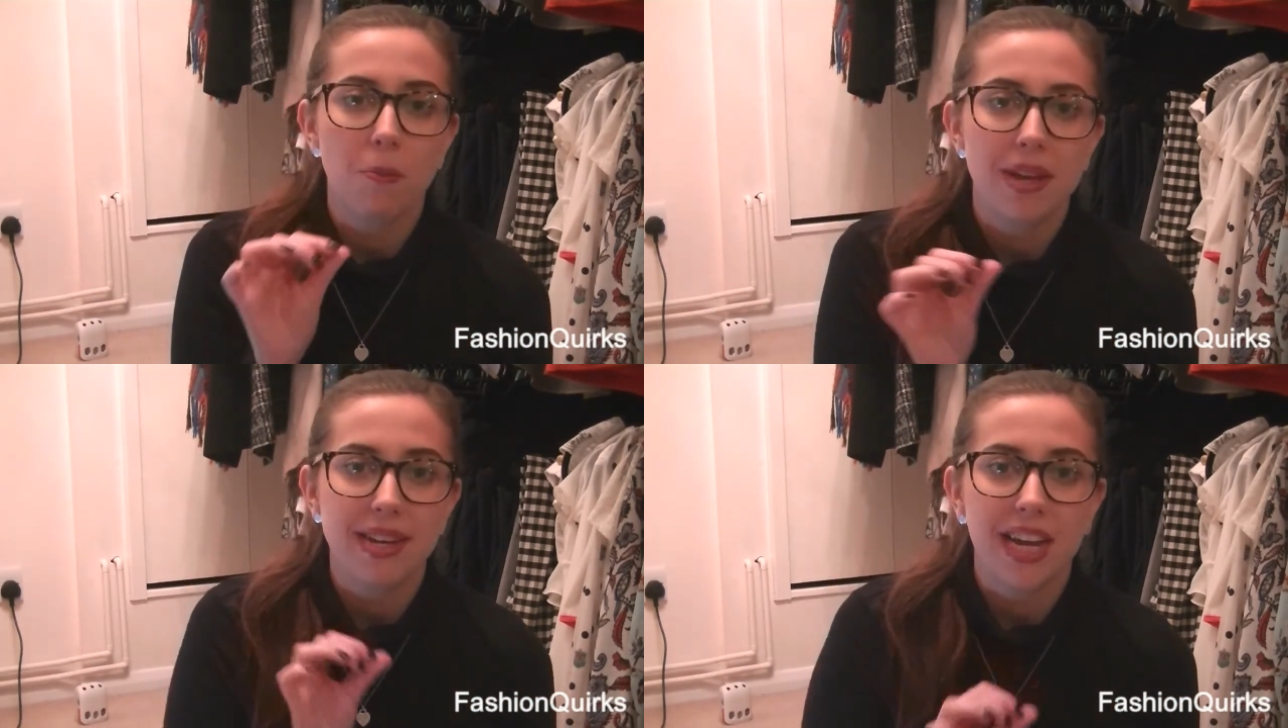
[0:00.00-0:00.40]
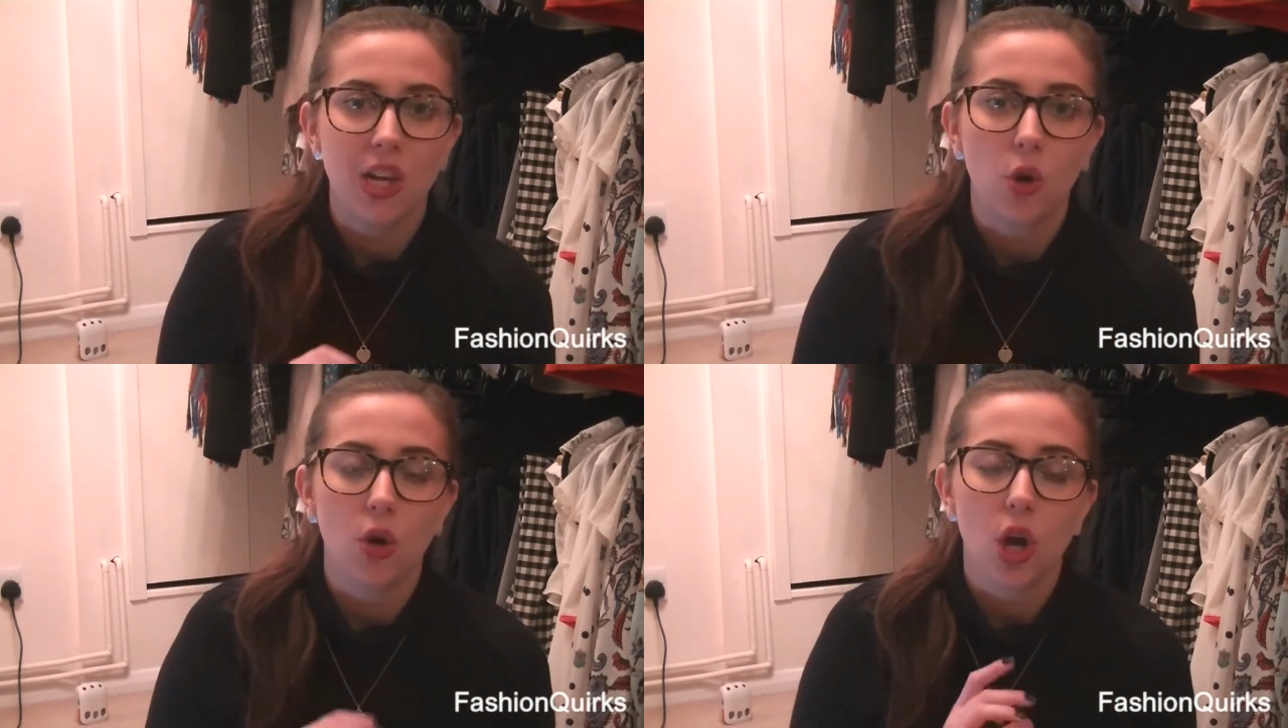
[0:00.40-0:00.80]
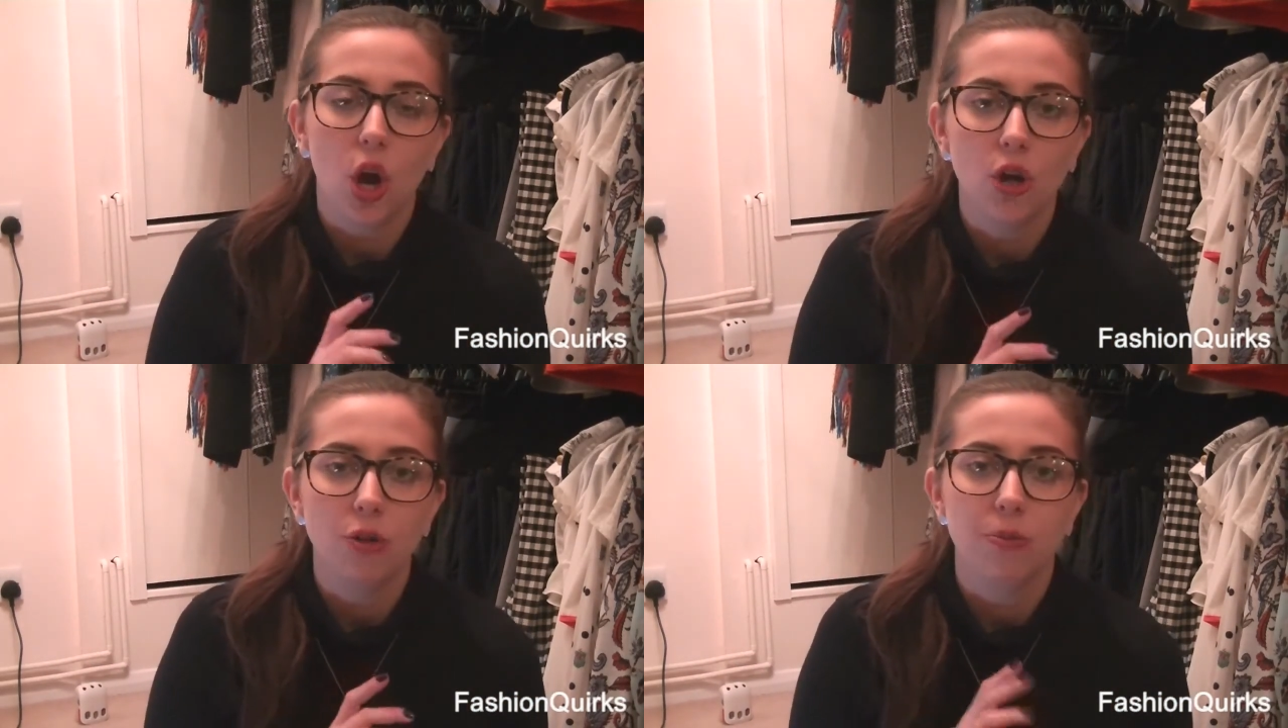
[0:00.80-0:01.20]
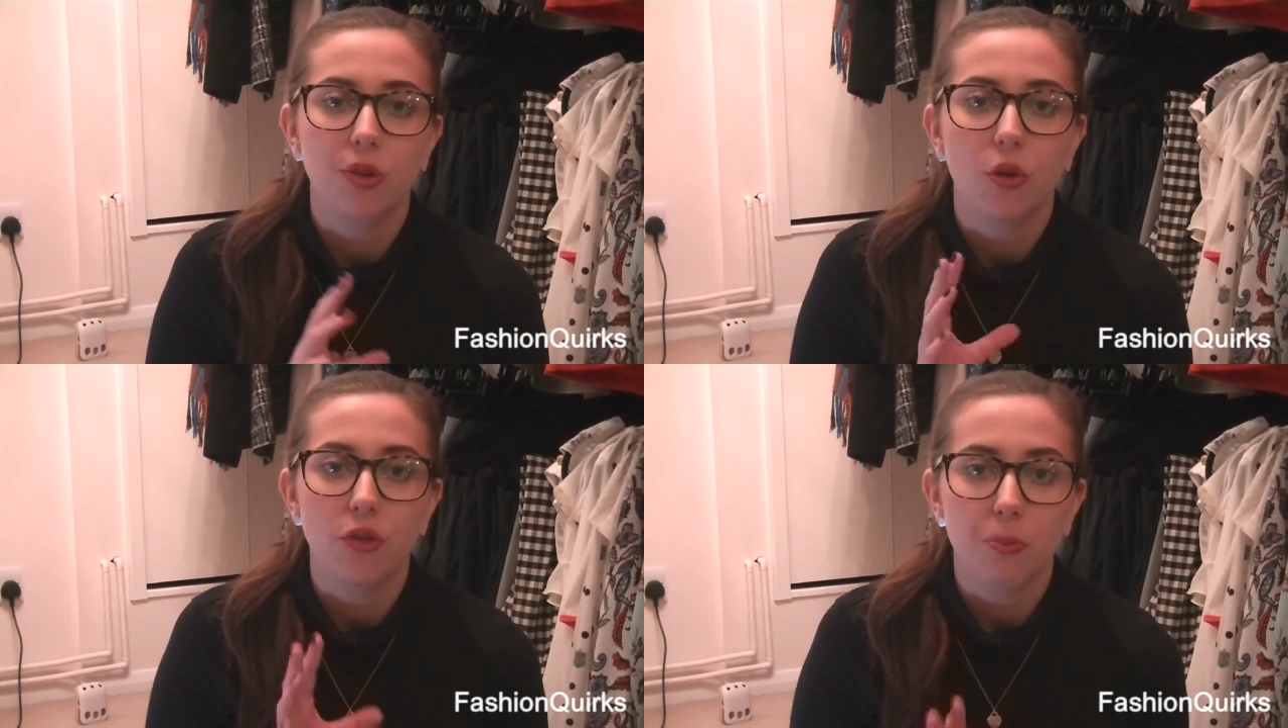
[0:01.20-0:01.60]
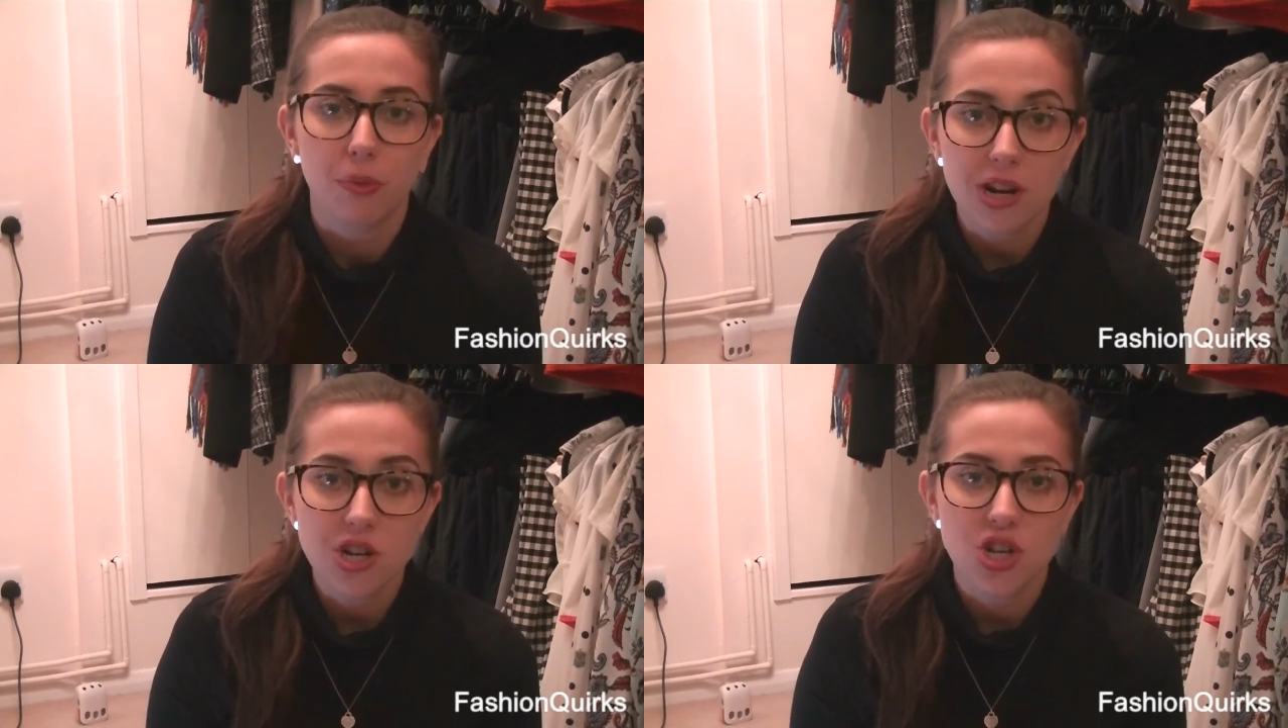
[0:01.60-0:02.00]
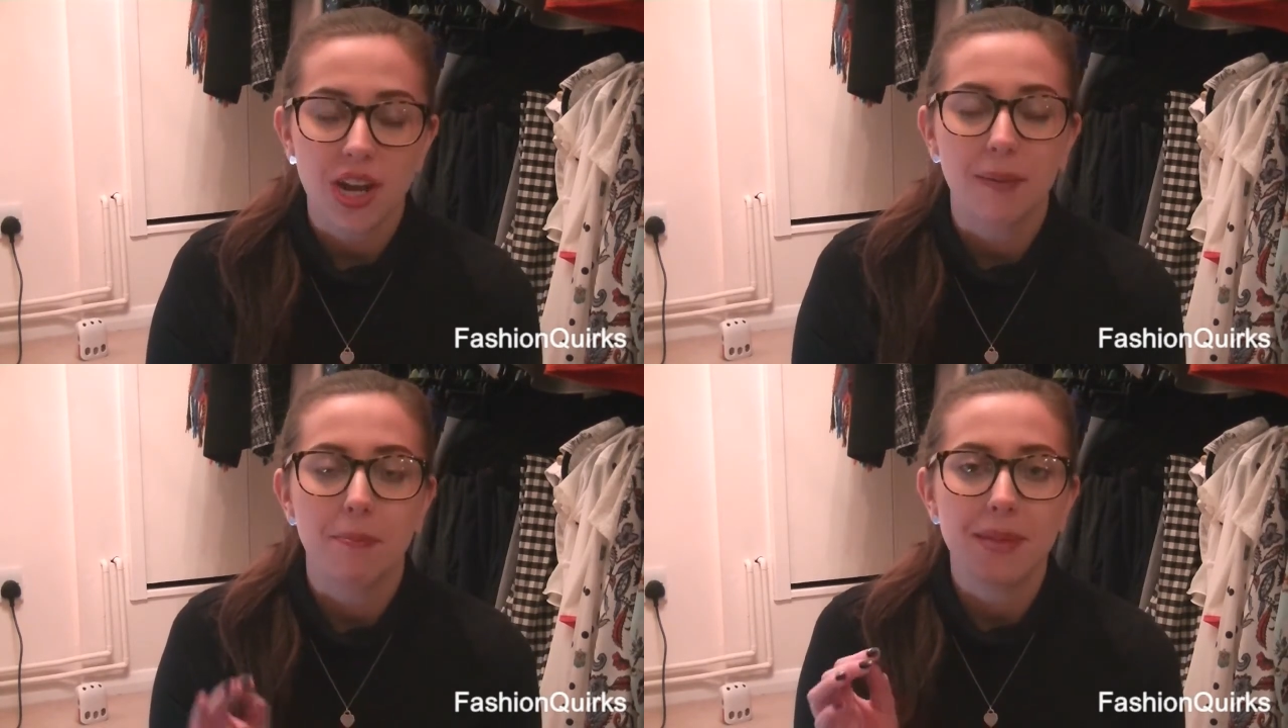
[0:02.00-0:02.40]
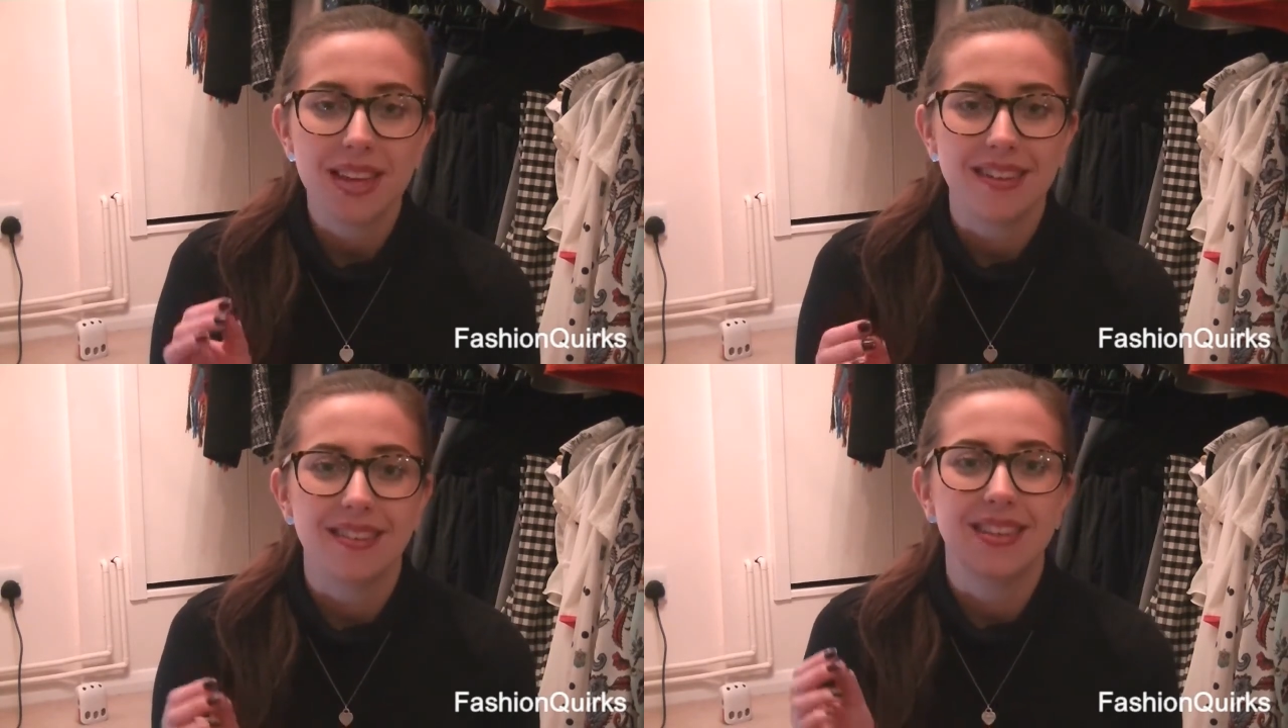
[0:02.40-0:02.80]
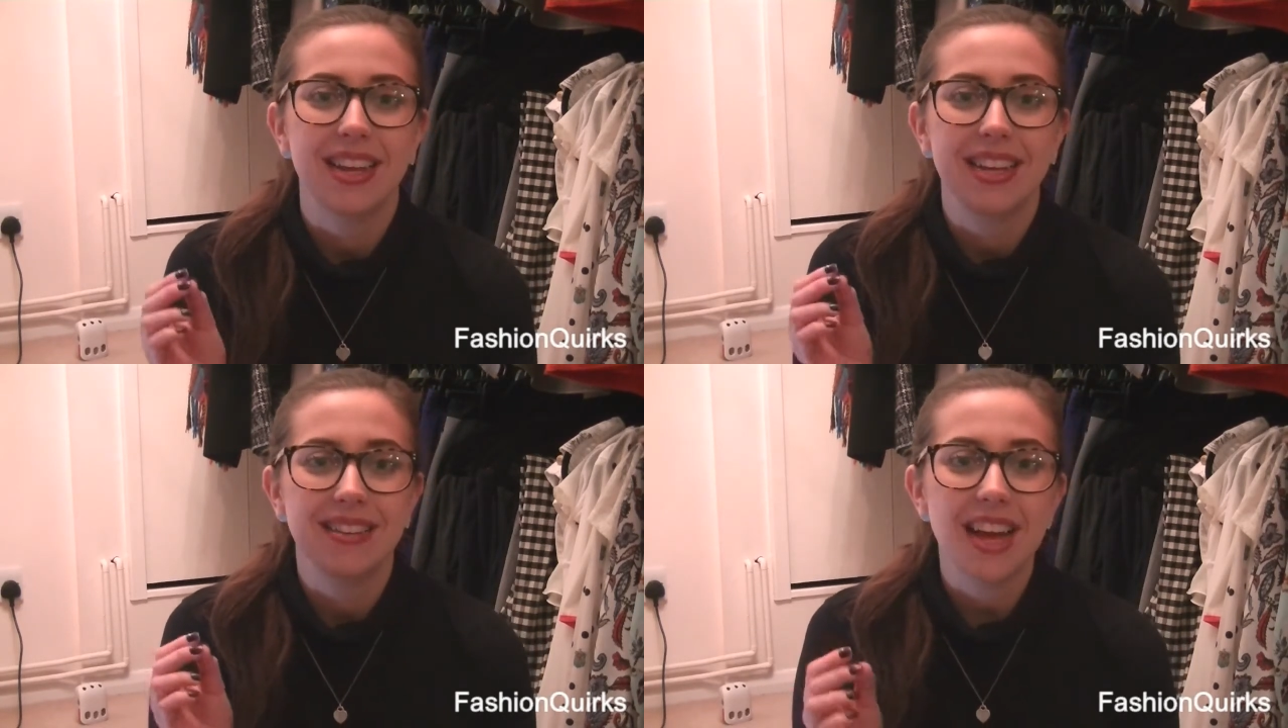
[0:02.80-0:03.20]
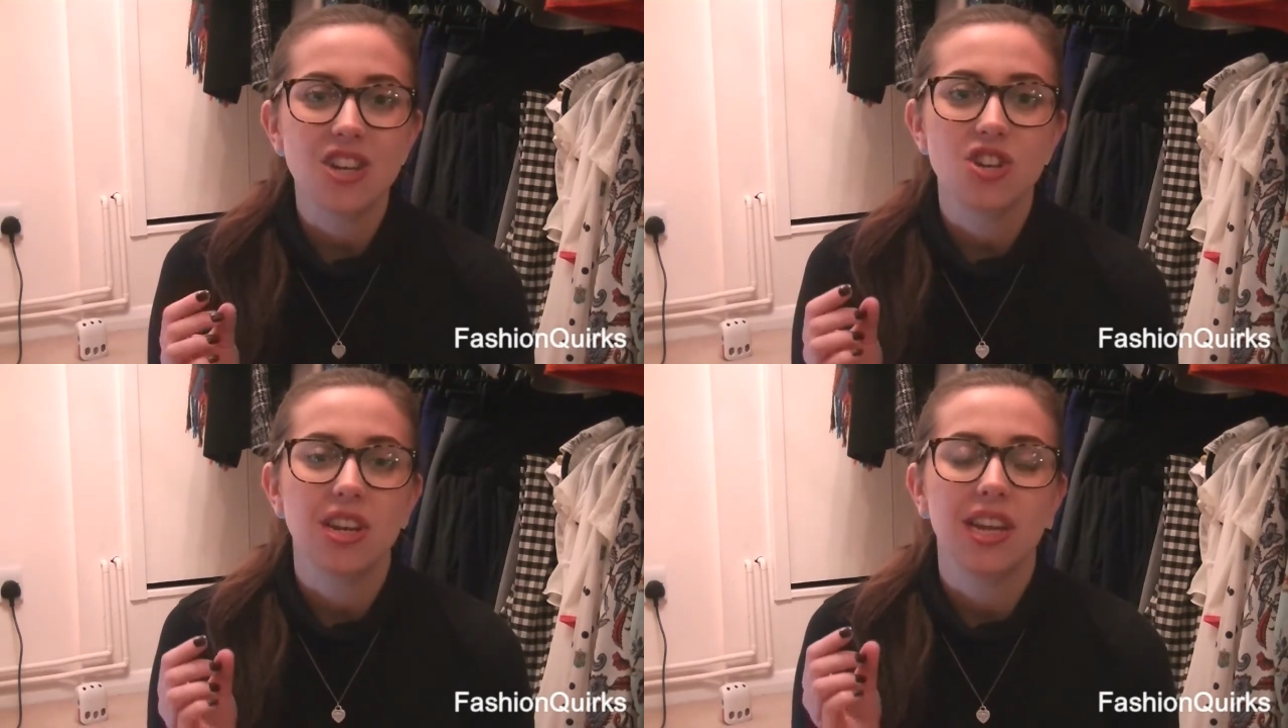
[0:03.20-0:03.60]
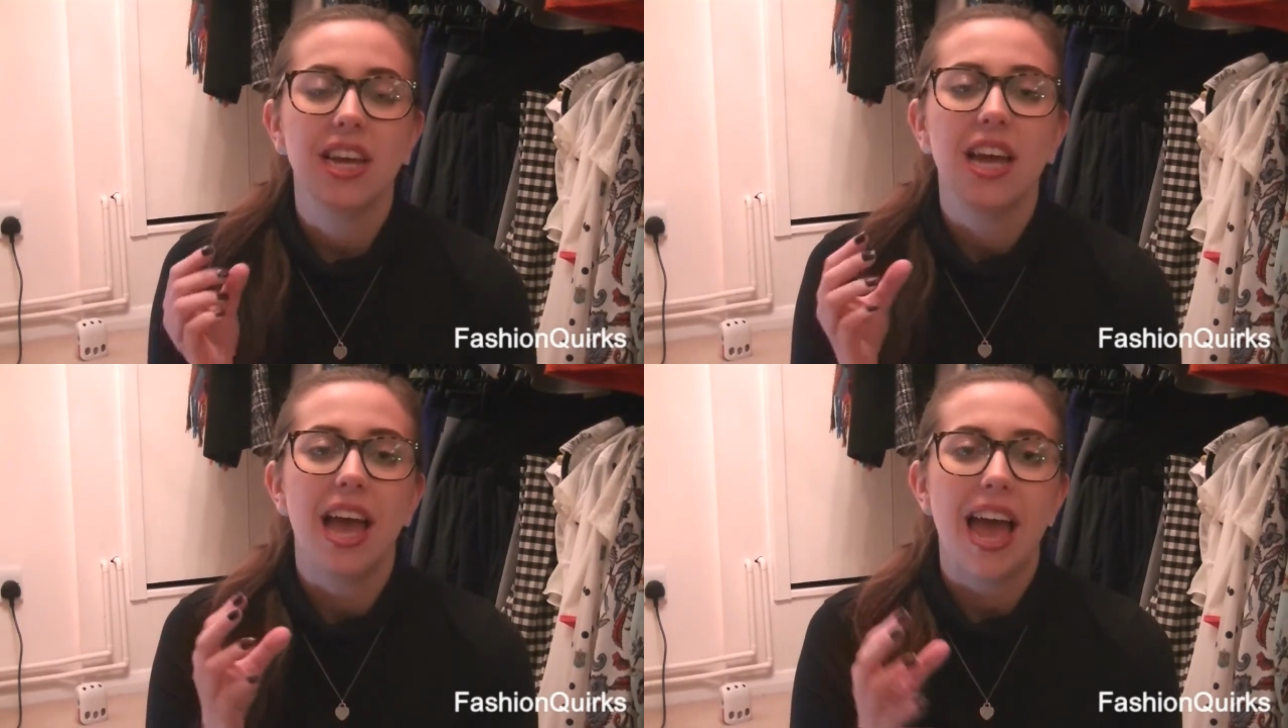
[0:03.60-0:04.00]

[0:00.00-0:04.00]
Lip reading: mid and long combs on the brush shape means that it's actually